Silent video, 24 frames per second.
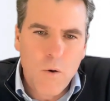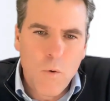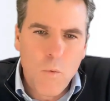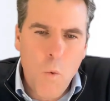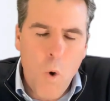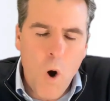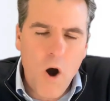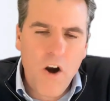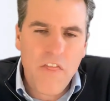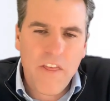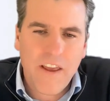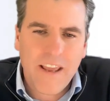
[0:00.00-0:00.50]

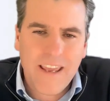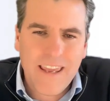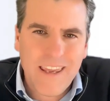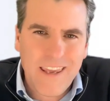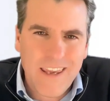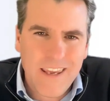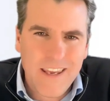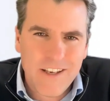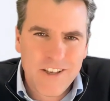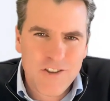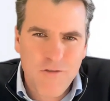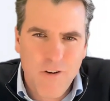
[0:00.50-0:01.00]
what are the
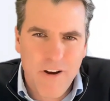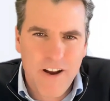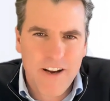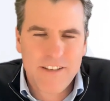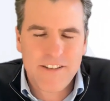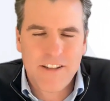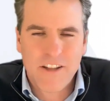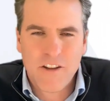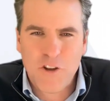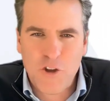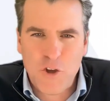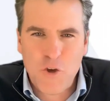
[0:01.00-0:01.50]
key
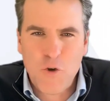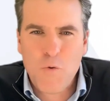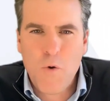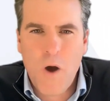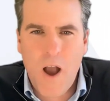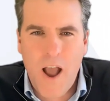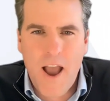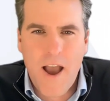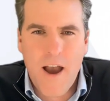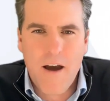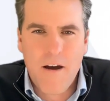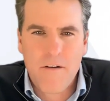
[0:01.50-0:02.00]
strengths that you
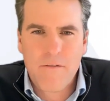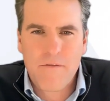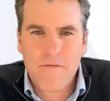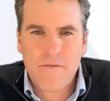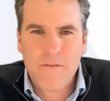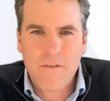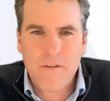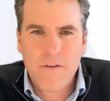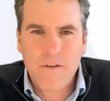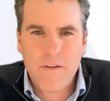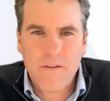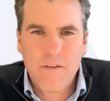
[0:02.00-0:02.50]
have
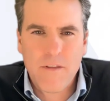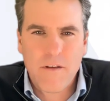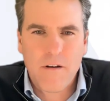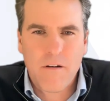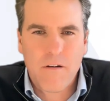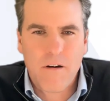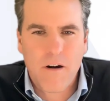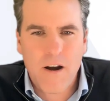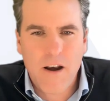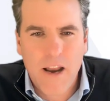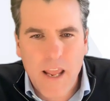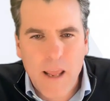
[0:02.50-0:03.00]
that
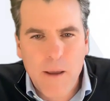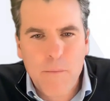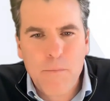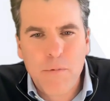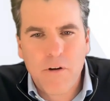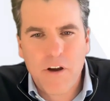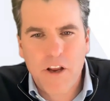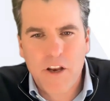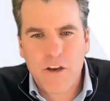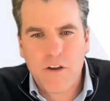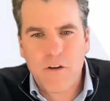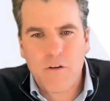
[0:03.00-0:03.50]
are
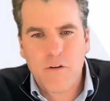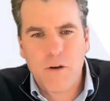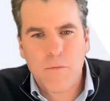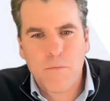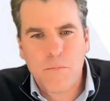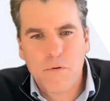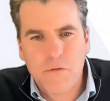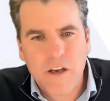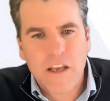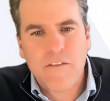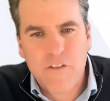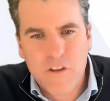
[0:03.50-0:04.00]
enabling you to
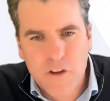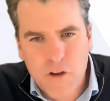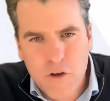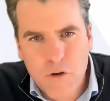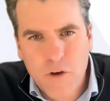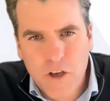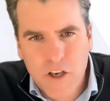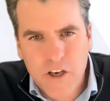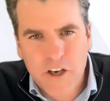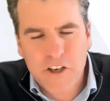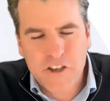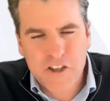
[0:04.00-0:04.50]
believe that
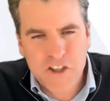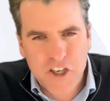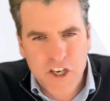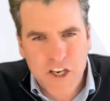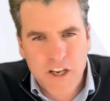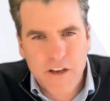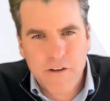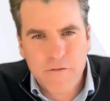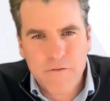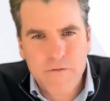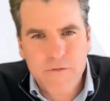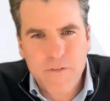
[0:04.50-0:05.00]
you can
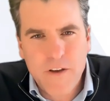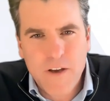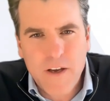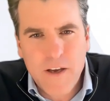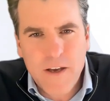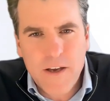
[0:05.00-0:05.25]
achieve